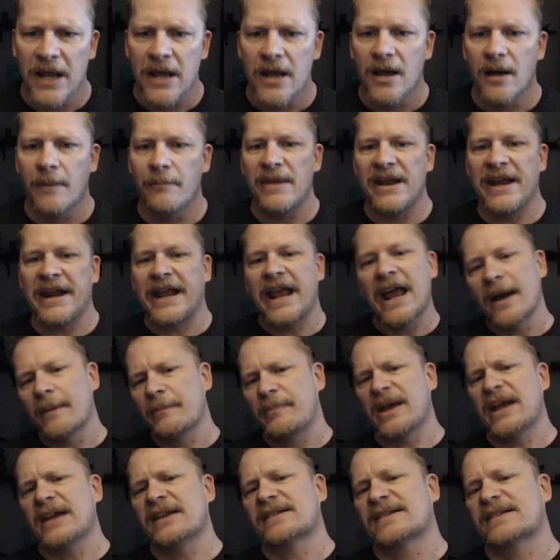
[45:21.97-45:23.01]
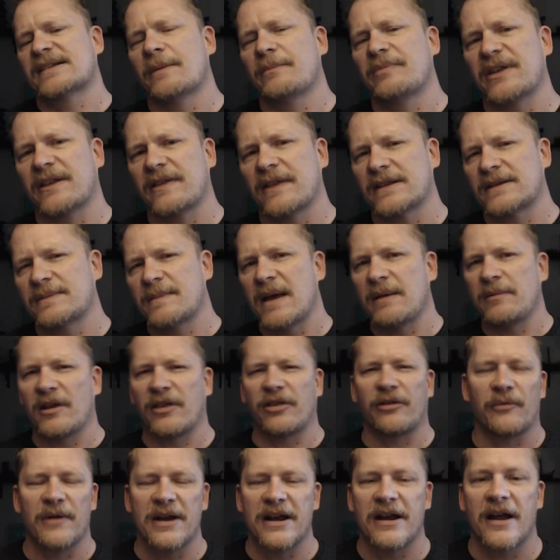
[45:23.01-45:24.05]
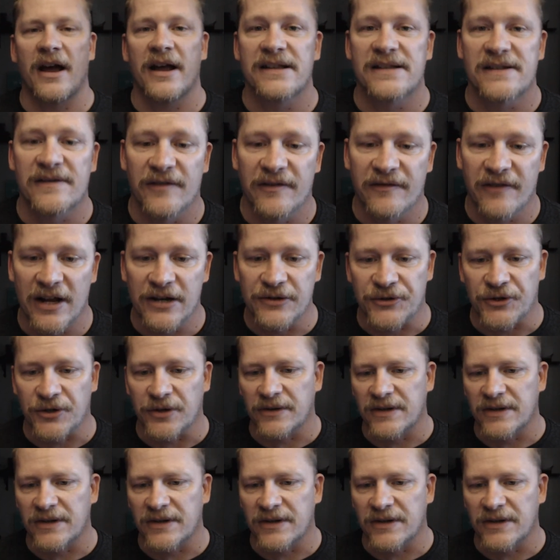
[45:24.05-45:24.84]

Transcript: A mini campaign is something that's maybe three nights of adventure.